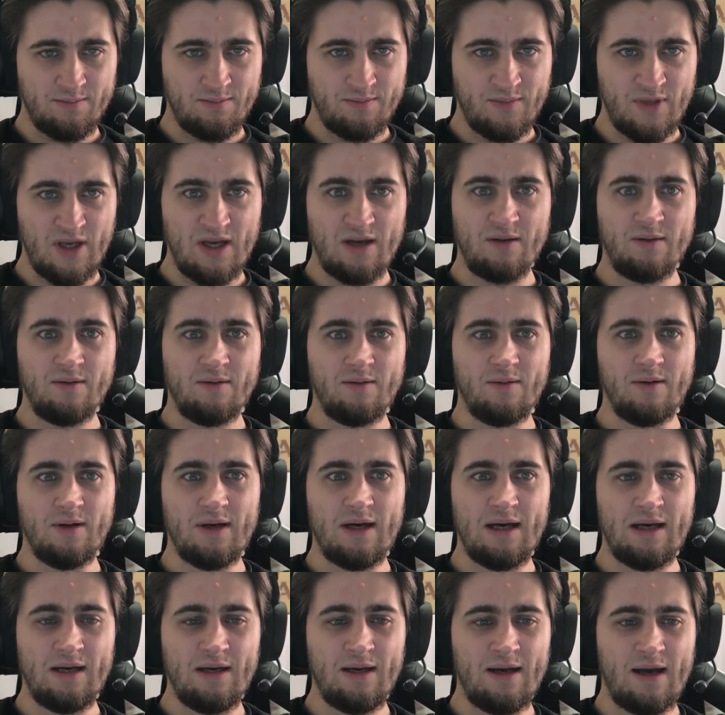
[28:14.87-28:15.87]
yeah,
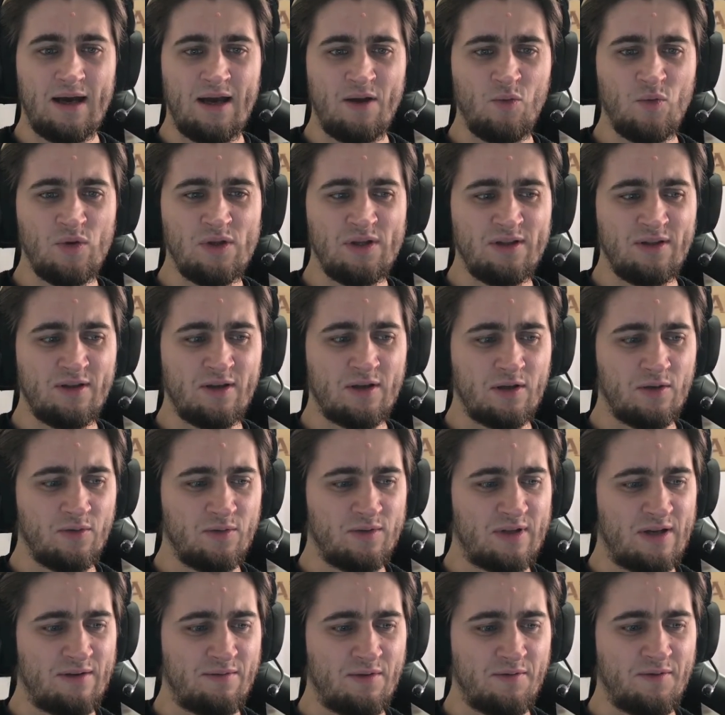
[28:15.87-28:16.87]
I will
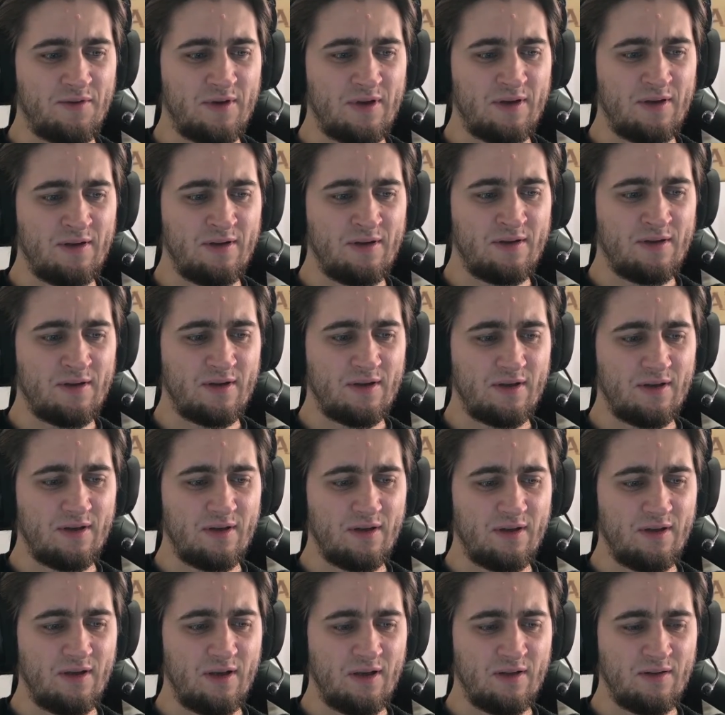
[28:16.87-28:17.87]
include everything
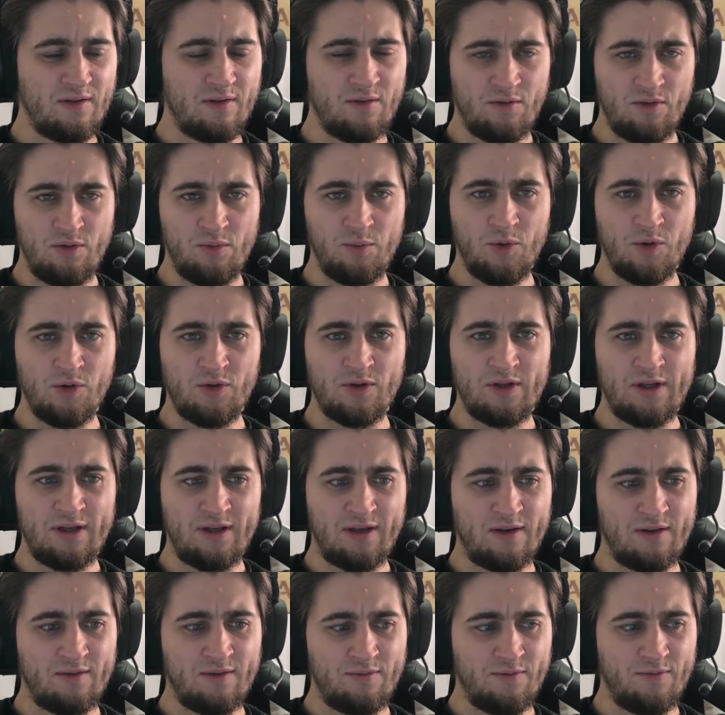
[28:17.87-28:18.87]
in the rulebook.
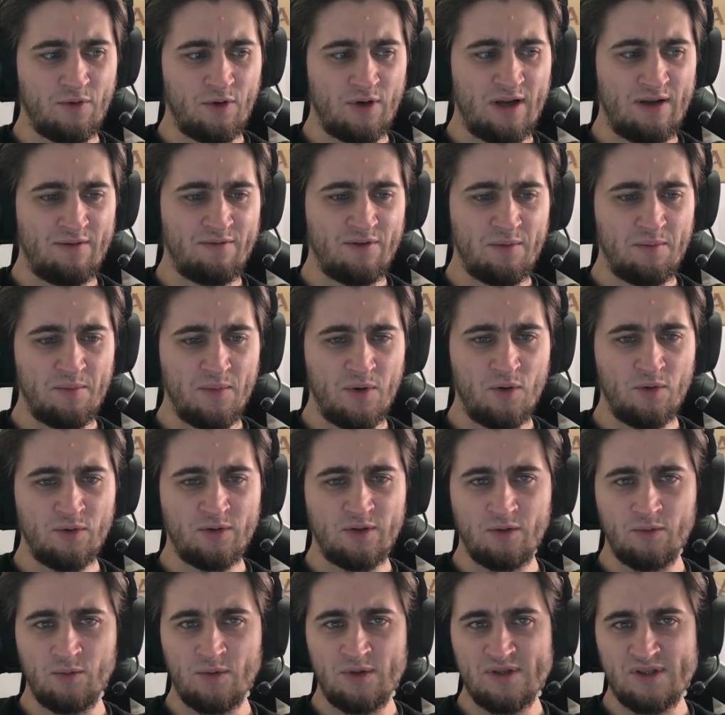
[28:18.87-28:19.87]
Like for every mode,
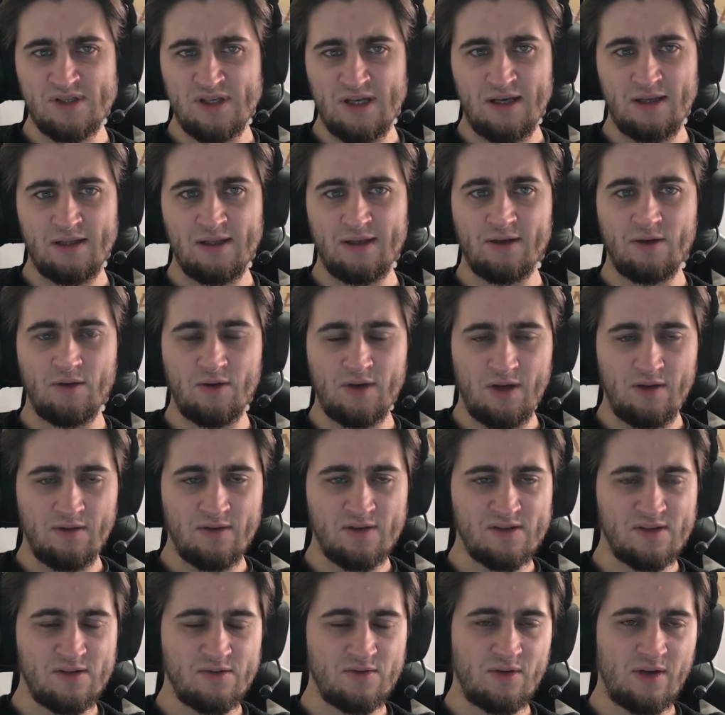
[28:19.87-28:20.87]
it will say like, okay,
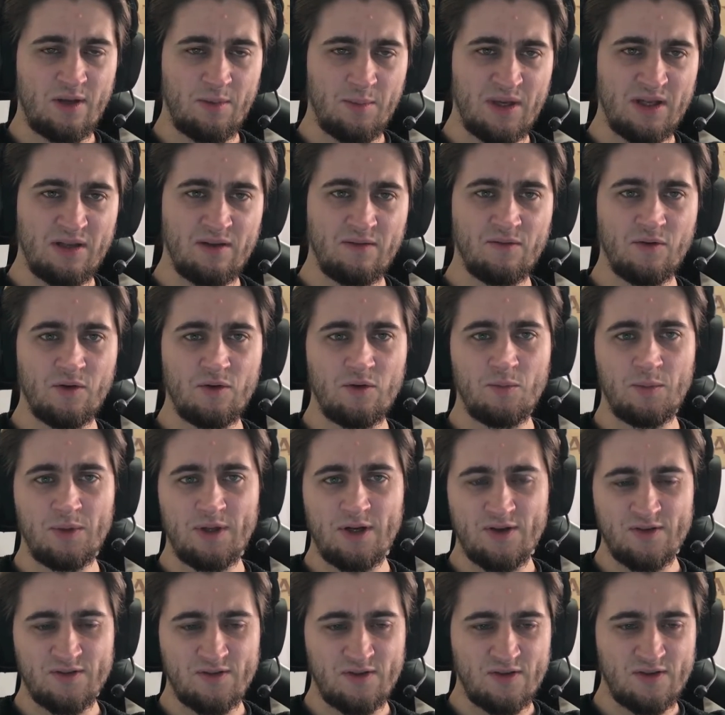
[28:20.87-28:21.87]
this is recommended for new
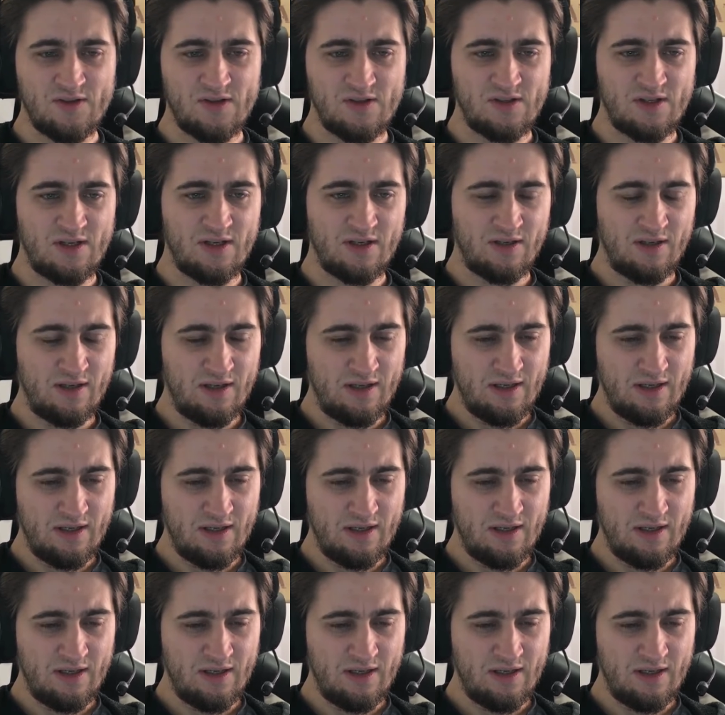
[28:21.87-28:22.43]
players. This is not.